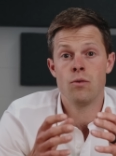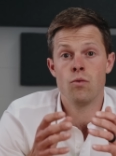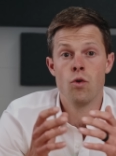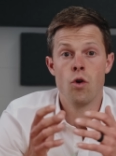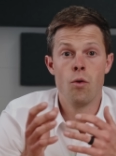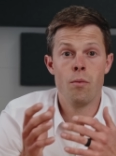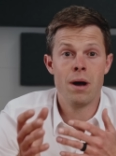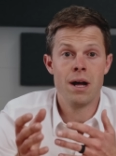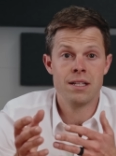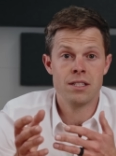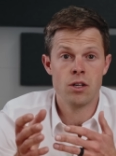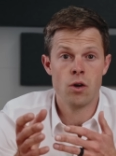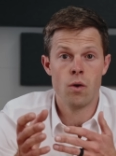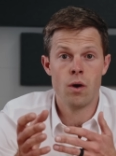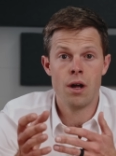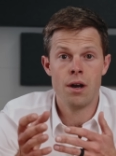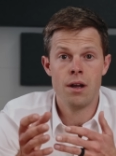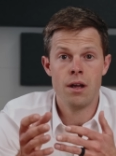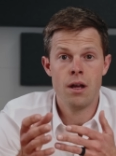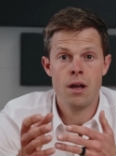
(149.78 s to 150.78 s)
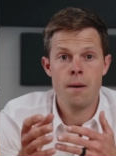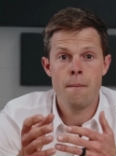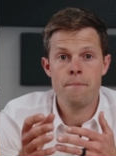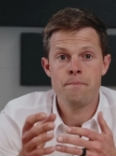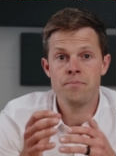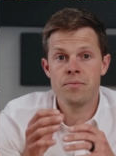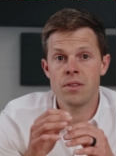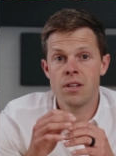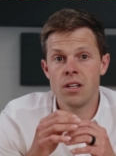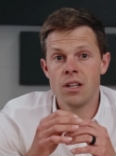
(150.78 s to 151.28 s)
and robots go on.
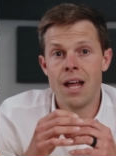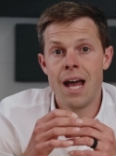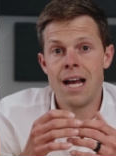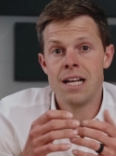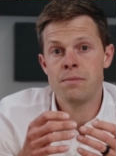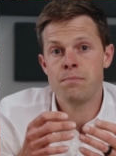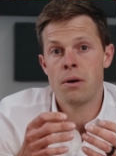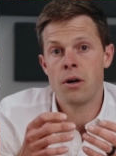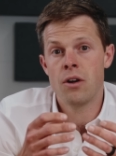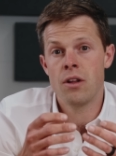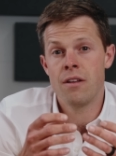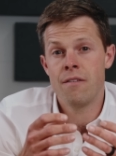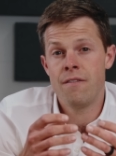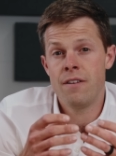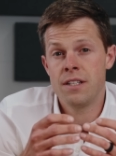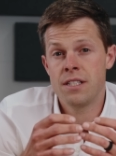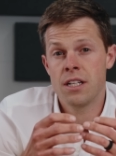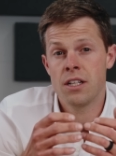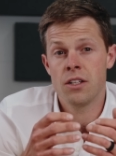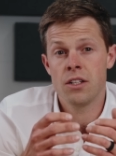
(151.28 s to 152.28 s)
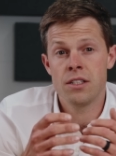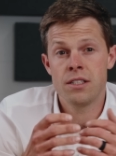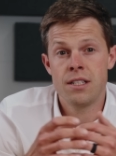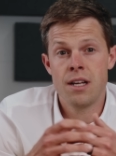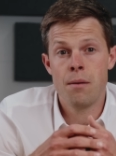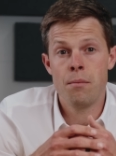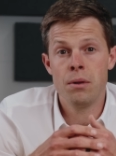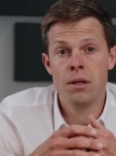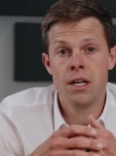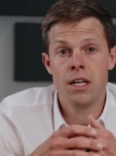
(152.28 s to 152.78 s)
The last part of the physical
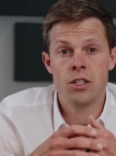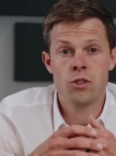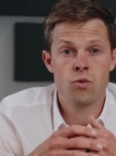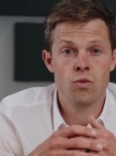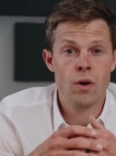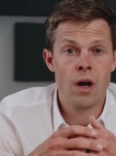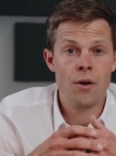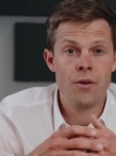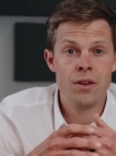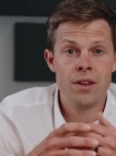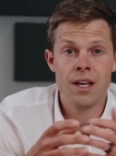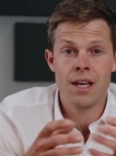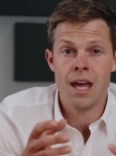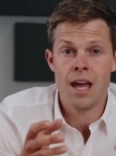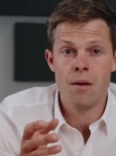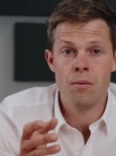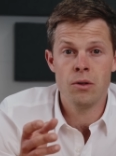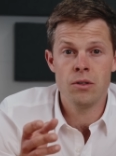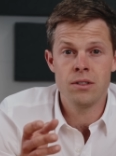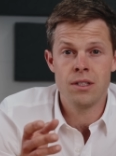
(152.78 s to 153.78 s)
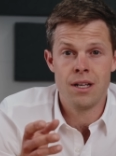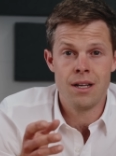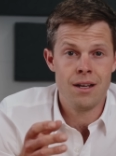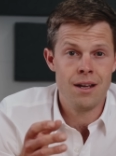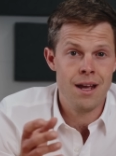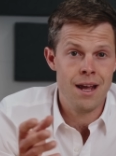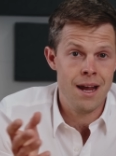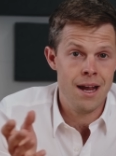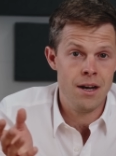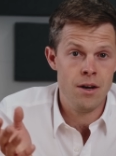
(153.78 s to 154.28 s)
assembly is routing the cables
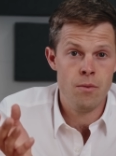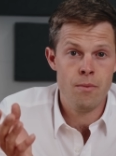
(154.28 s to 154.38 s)
and